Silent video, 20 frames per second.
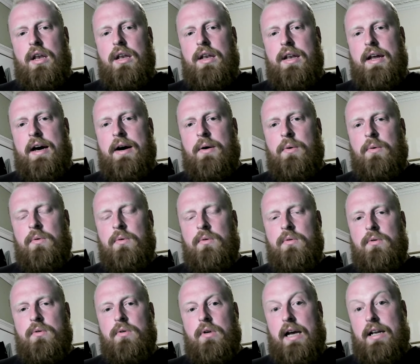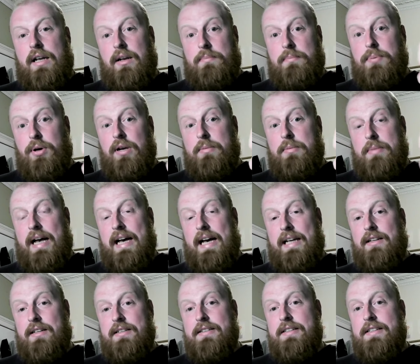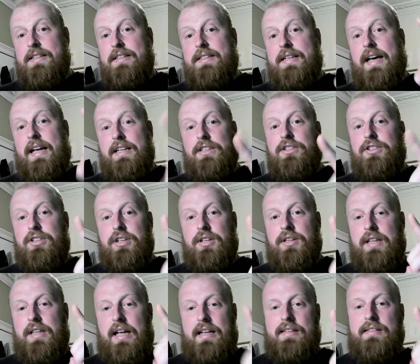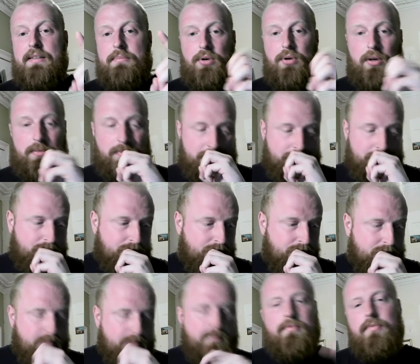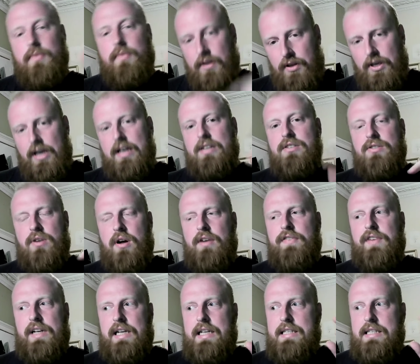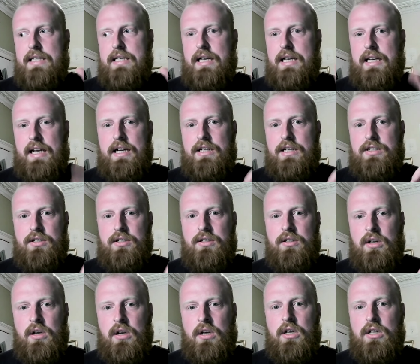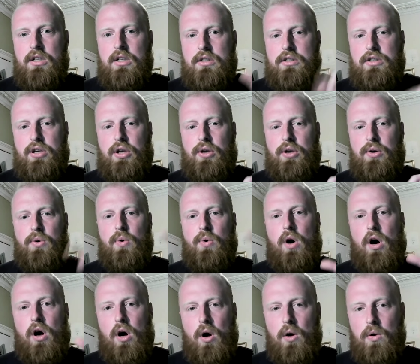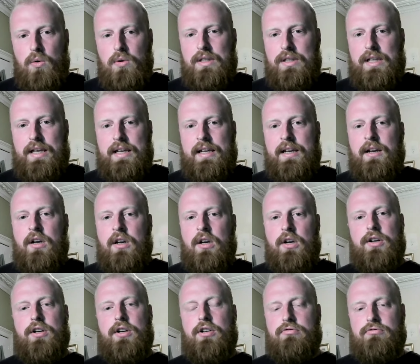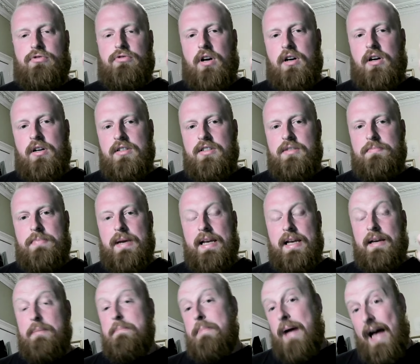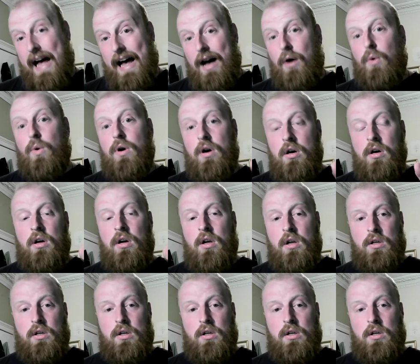Now, and I'm putting my hand under the tension. That's the point. Yeah, so I think there's a connection to holding, grasping, power,